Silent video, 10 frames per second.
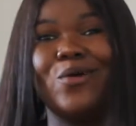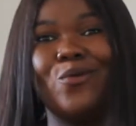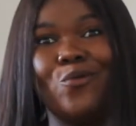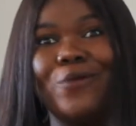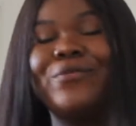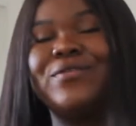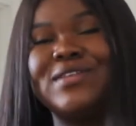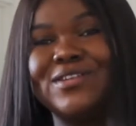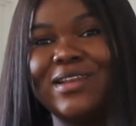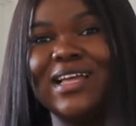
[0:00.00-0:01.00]

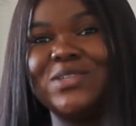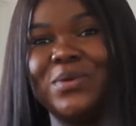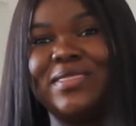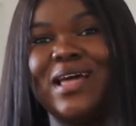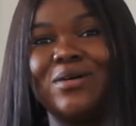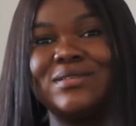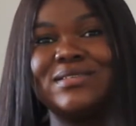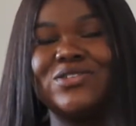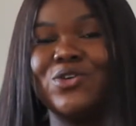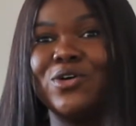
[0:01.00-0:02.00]
$150 without
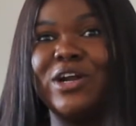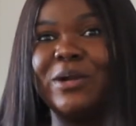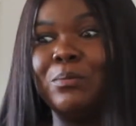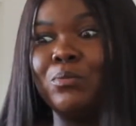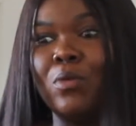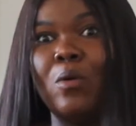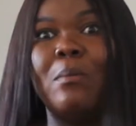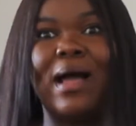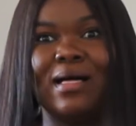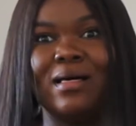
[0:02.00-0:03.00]
your
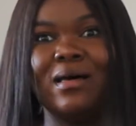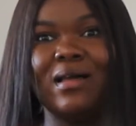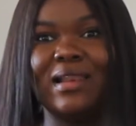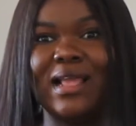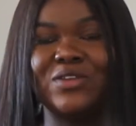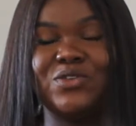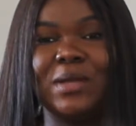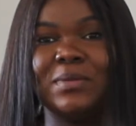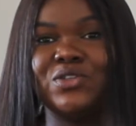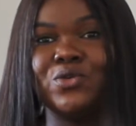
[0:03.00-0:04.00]
mobile, like that
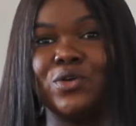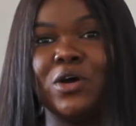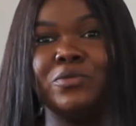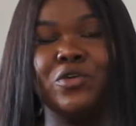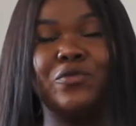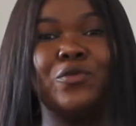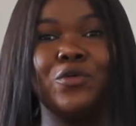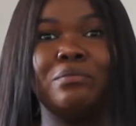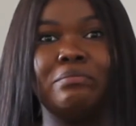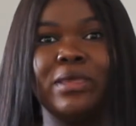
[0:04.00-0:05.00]
means your
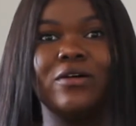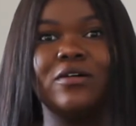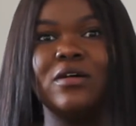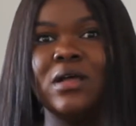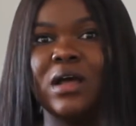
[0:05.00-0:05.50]
phone bill.